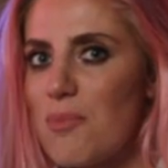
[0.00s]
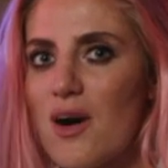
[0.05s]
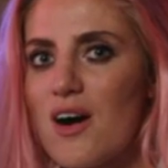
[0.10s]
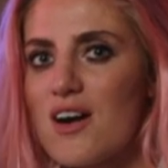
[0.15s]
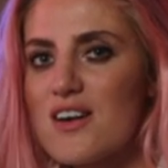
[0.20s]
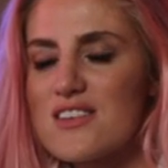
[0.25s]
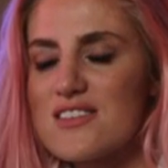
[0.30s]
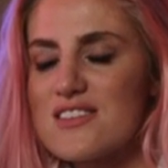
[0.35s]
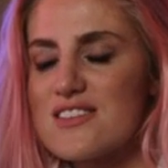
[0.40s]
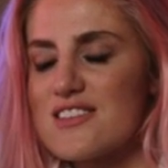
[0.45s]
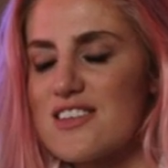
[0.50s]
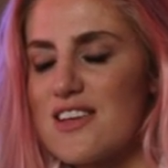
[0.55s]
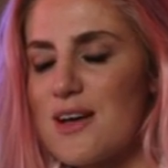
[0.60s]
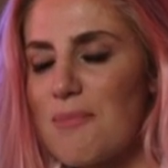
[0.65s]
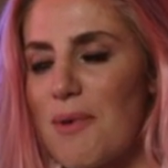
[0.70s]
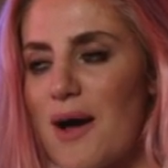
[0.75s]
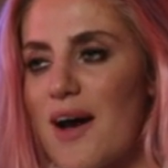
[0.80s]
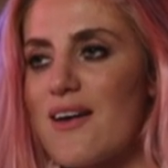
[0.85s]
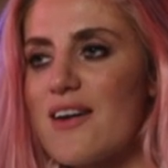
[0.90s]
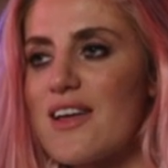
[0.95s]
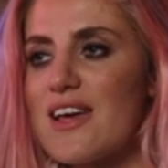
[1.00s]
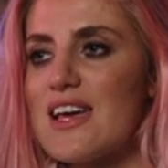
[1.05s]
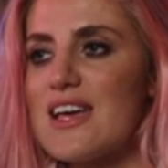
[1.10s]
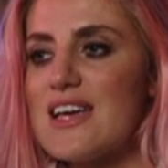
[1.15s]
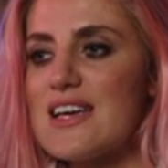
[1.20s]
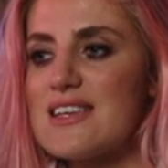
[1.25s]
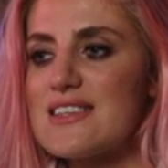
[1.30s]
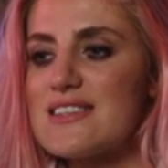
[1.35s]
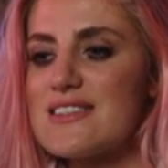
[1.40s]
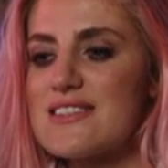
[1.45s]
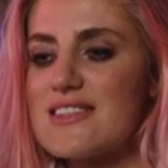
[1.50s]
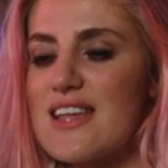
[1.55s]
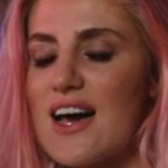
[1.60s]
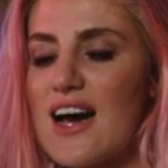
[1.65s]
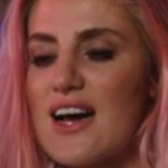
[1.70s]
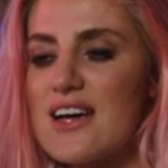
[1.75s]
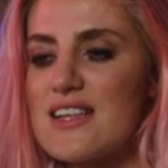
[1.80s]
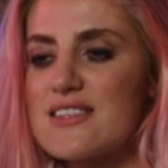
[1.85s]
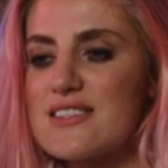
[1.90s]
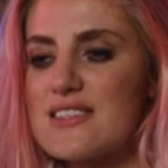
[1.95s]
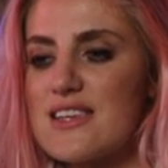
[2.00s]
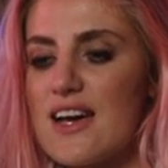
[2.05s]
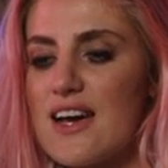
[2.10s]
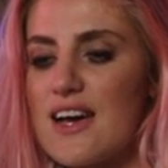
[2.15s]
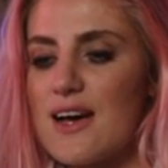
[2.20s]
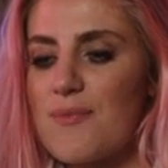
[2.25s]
parts about it is that